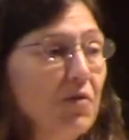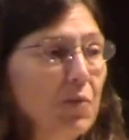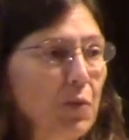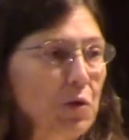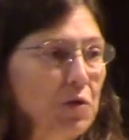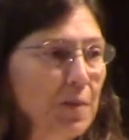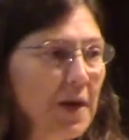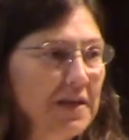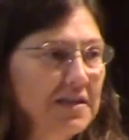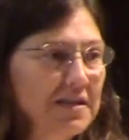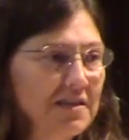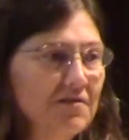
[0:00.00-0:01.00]
the
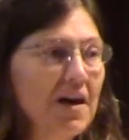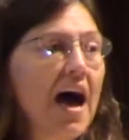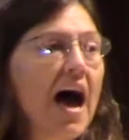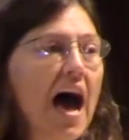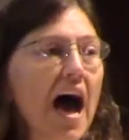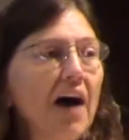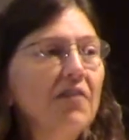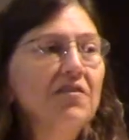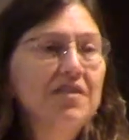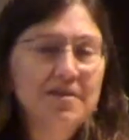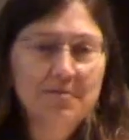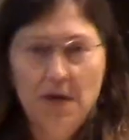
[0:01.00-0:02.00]
perspective
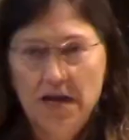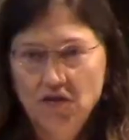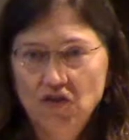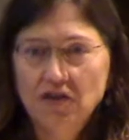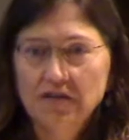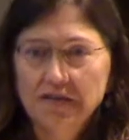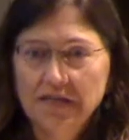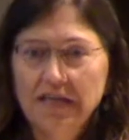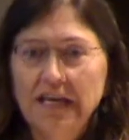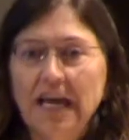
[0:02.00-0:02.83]
of the patients.